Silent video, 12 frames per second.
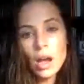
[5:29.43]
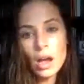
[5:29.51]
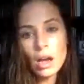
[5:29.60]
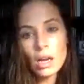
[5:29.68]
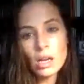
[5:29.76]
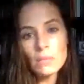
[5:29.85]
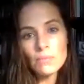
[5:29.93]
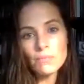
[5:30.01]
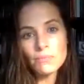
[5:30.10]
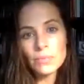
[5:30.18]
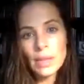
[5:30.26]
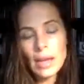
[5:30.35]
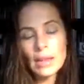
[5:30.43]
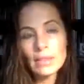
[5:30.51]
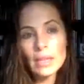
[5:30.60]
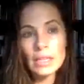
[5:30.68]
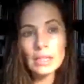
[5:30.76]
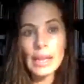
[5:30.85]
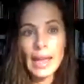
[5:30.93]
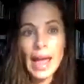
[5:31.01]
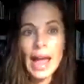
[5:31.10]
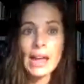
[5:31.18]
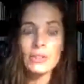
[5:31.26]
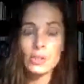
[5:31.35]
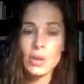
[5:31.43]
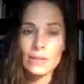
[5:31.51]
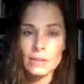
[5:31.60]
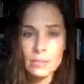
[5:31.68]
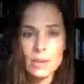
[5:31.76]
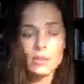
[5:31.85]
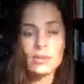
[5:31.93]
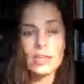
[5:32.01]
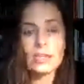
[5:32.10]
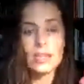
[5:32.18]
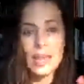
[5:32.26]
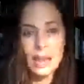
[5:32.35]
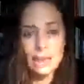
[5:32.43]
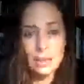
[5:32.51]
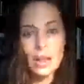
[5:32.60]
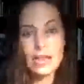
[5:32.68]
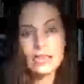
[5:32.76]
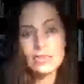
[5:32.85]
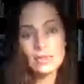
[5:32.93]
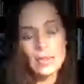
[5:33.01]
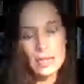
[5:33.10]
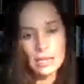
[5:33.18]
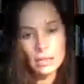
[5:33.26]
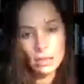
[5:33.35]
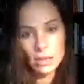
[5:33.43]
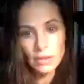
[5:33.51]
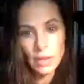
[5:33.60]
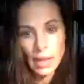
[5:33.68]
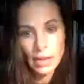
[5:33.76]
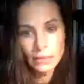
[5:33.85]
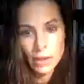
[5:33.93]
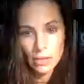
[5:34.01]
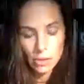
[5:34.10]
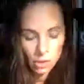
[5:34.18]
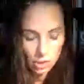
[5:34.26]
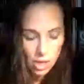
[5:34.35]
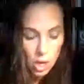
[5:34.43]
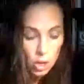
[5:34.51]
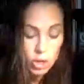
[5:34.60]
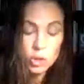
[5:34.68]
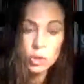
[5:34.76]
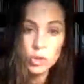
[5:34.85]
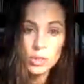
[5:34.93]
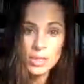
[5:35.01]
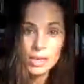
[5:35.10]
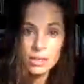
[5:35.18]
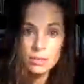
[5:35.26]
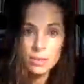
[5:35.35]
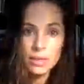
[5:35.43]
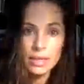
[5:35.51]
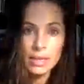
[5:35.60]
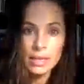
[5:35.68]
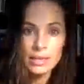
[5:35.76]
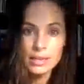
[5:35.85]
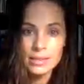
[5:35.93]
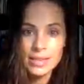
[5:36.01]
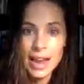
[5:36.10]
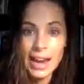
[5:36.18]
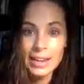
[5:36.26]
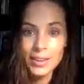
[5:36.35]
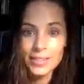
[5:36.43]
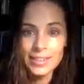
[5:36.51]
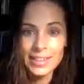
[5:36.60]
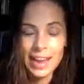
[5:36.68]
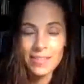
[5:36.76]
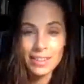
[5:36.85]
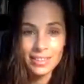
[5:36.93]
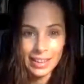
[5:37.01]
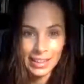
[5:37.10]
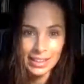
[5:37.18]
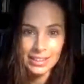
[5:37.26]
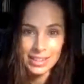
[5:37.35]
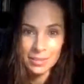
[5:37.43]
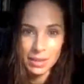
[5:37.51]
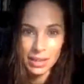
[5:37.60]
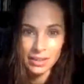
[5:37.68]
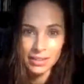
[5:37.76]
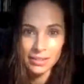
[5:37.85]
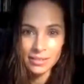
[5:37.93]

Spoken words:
And luckily, I do have some other things. I have clients I'm taking on. I have other sources, but it is tighter than I would like it to be.